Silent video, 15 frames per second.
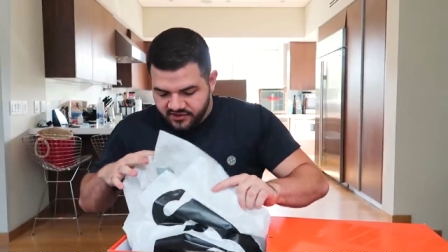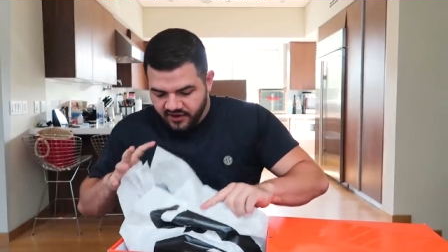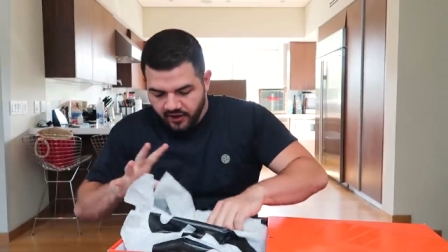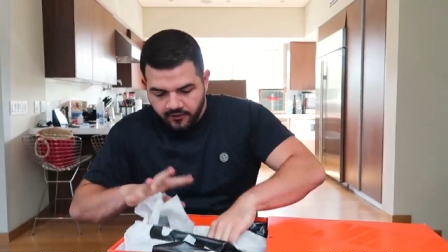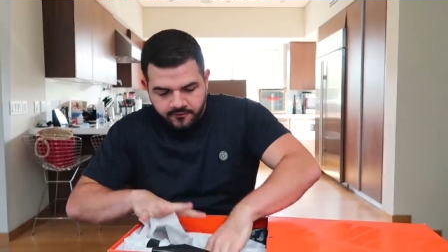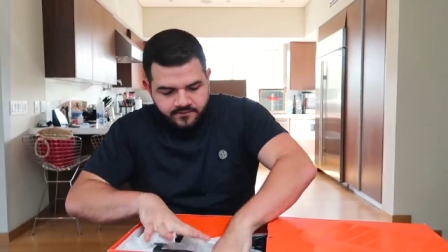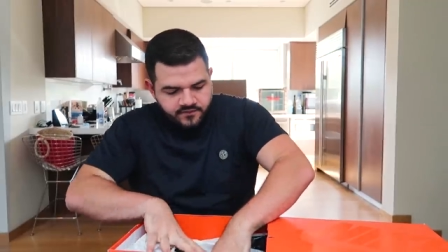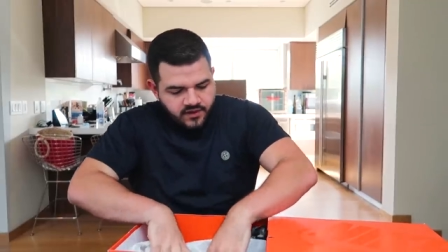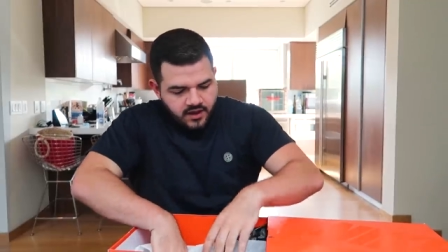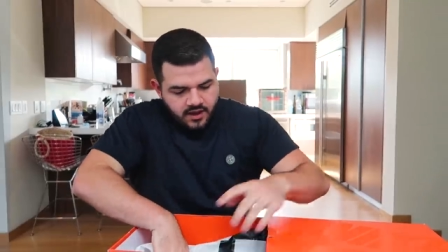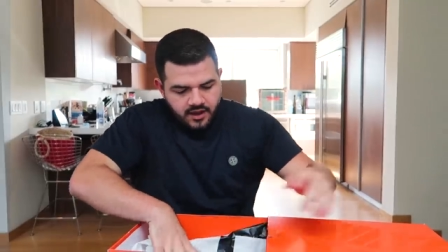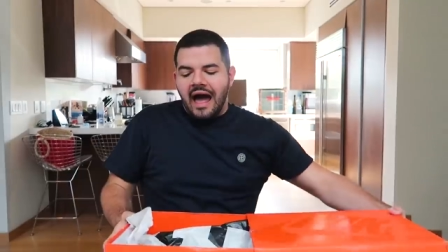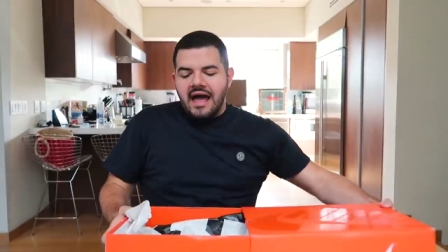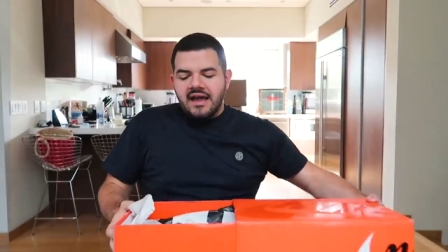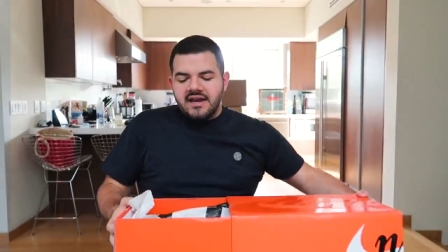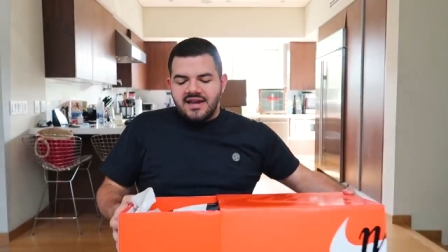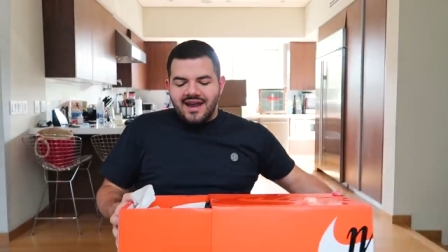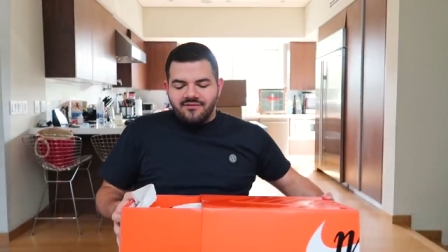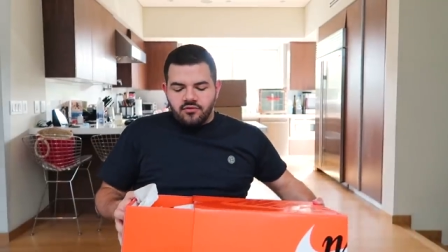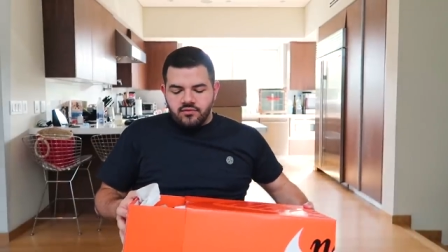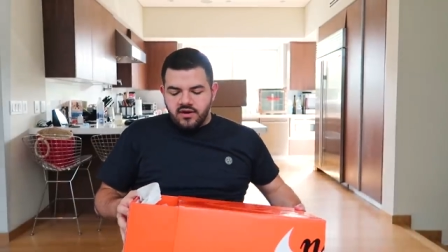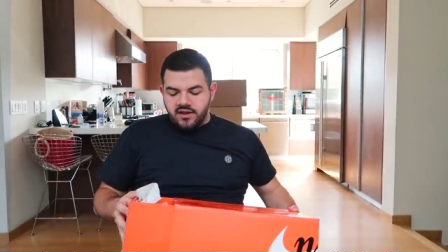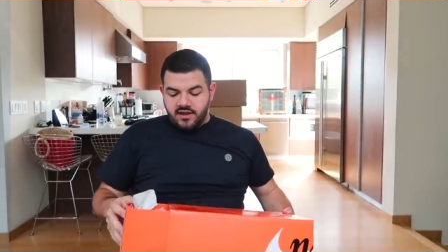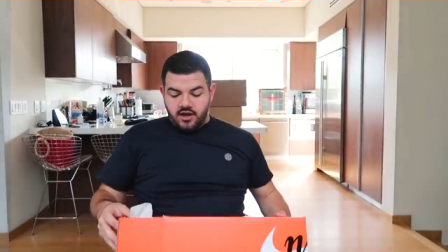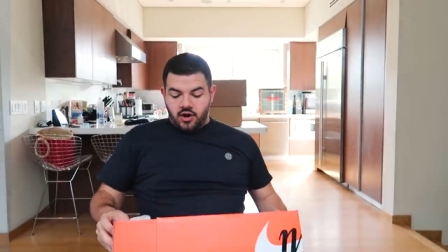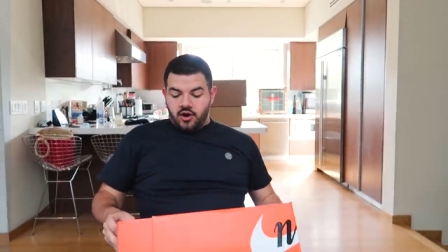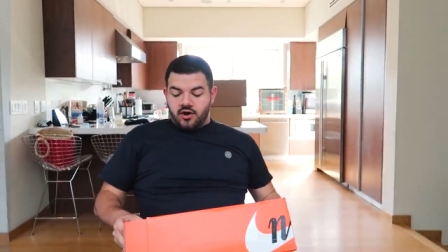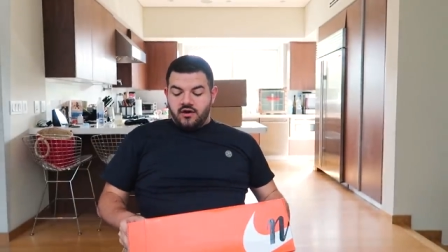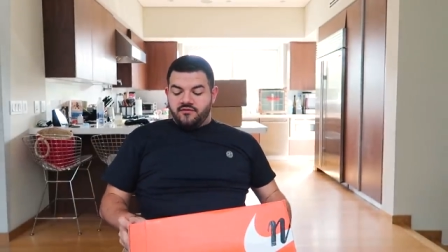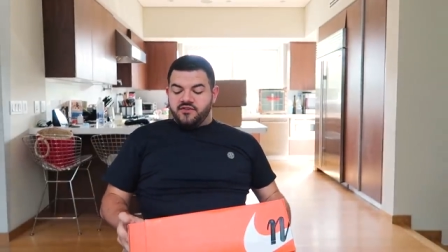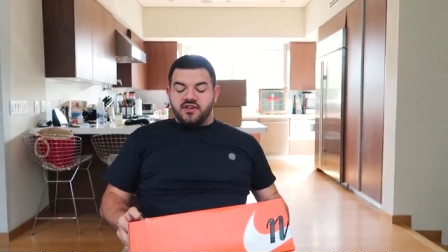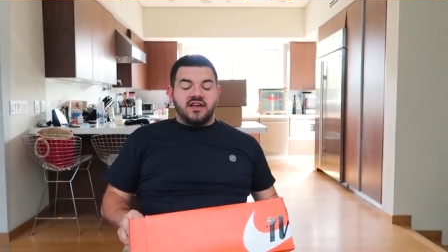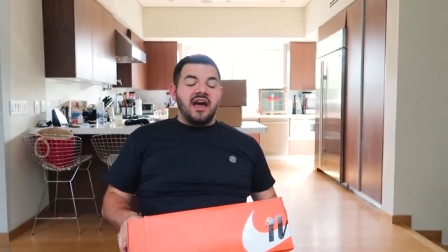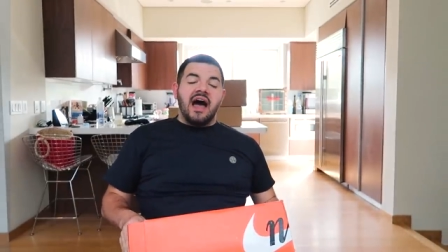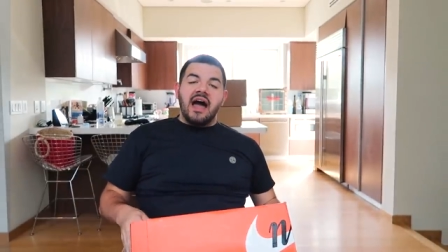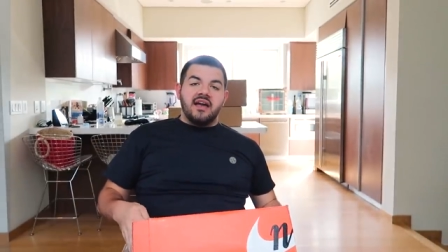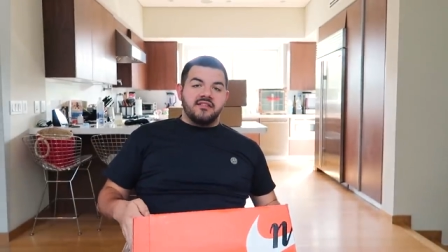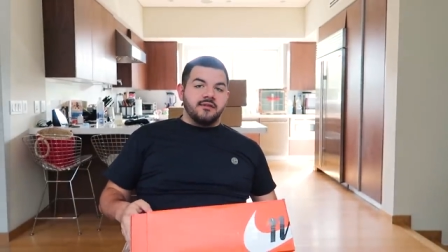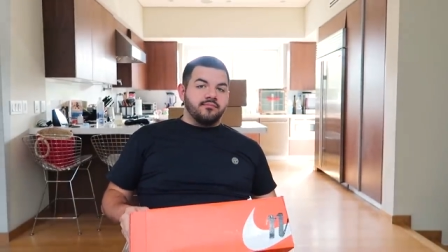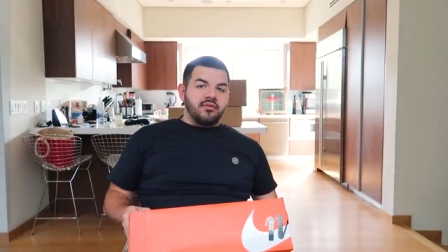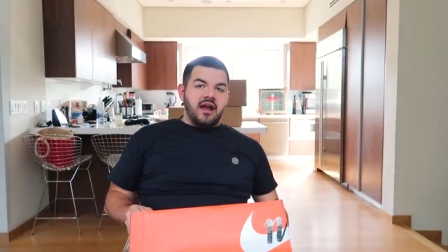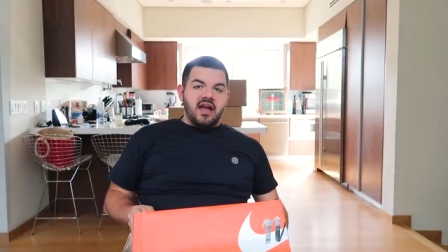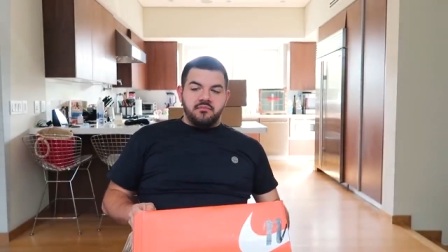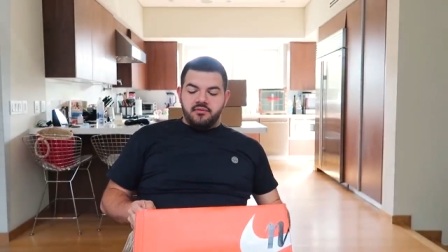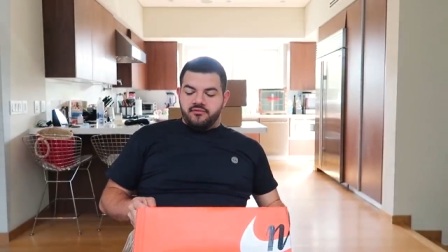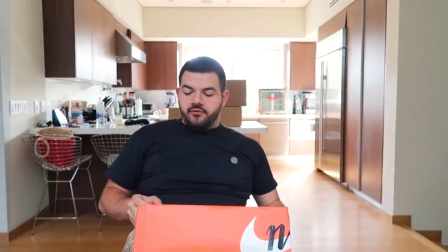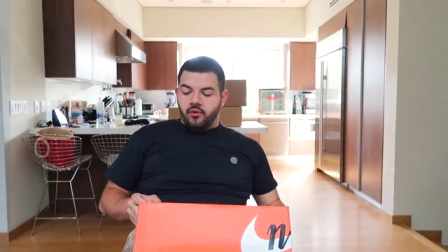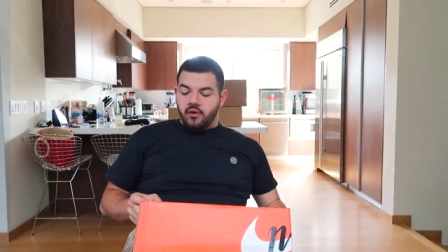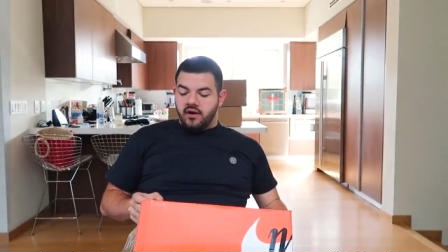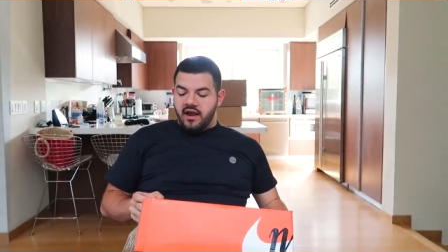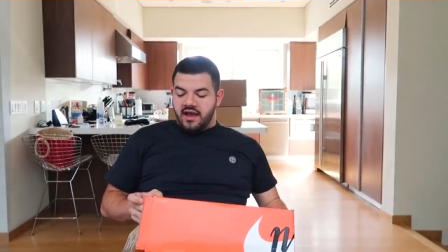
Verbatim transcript: So I had never really heard of Sacai as a brand before.